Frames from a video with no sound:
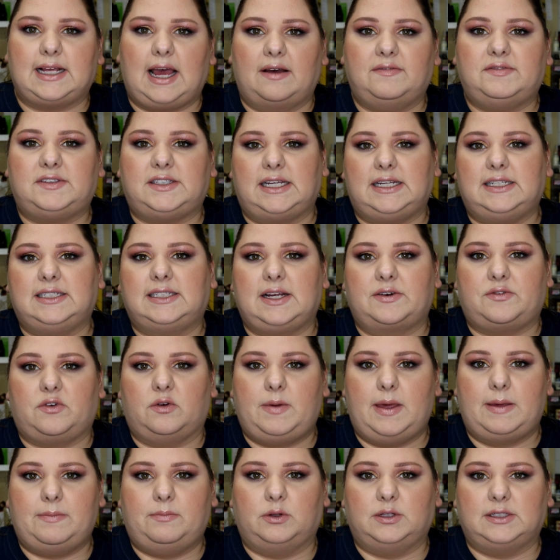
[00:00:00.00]
I've seen
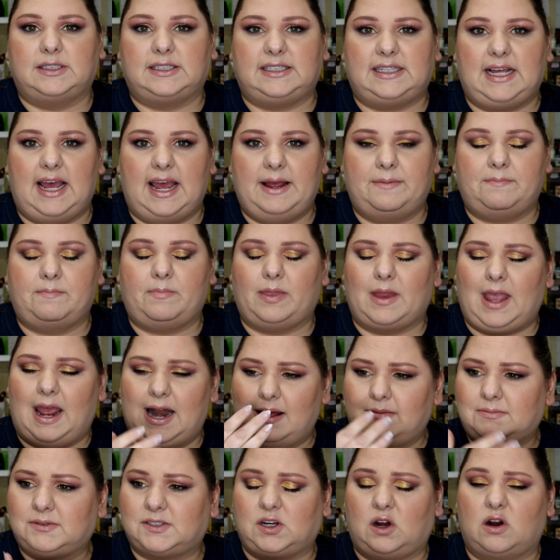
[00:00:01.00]
several people say,
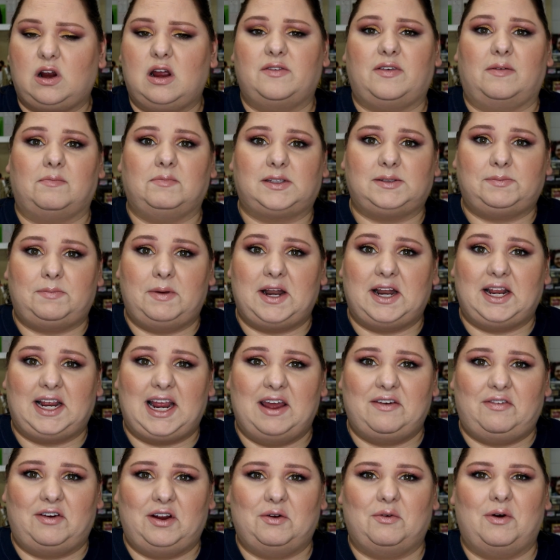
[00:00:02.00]
and I'm sorry if I'm spitting
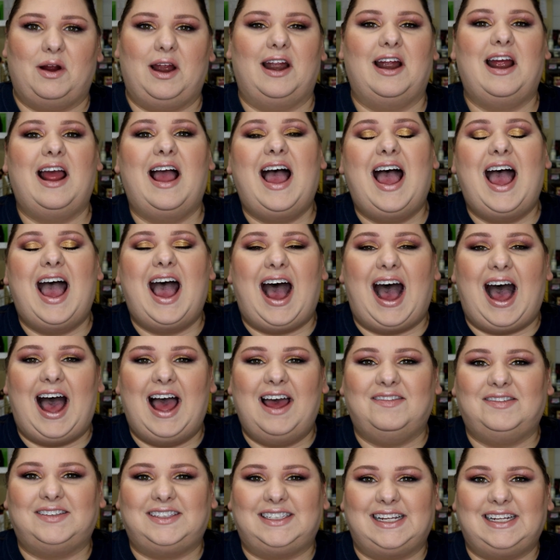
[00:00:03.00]
everywhere,
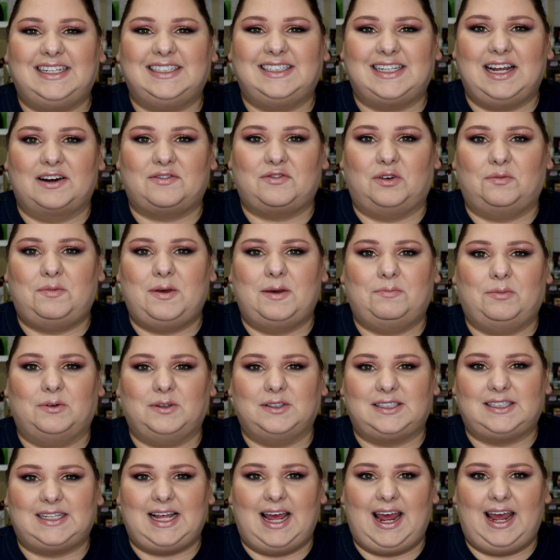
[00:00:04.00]
I have seen several
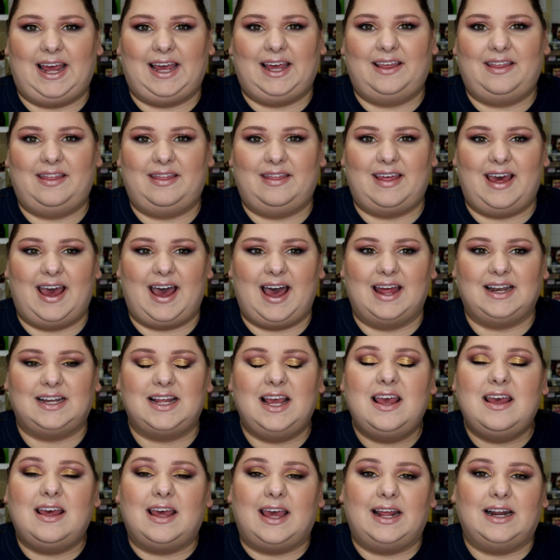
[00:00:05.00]
people say
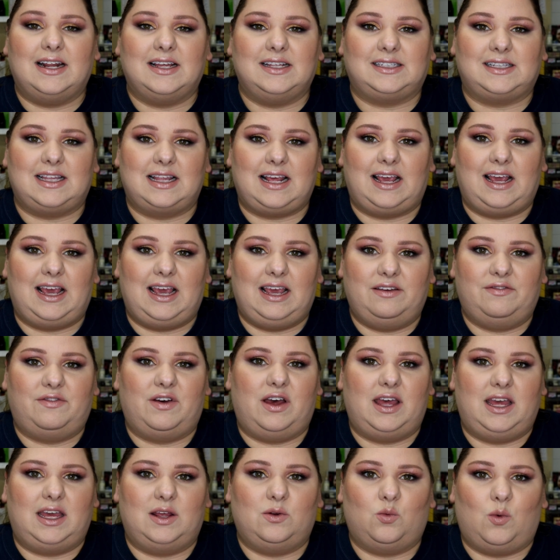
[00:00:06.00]
that it is the
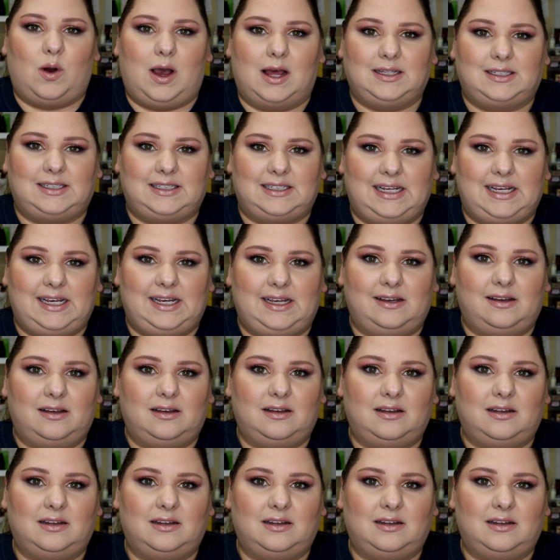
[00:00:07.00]
Eva NYC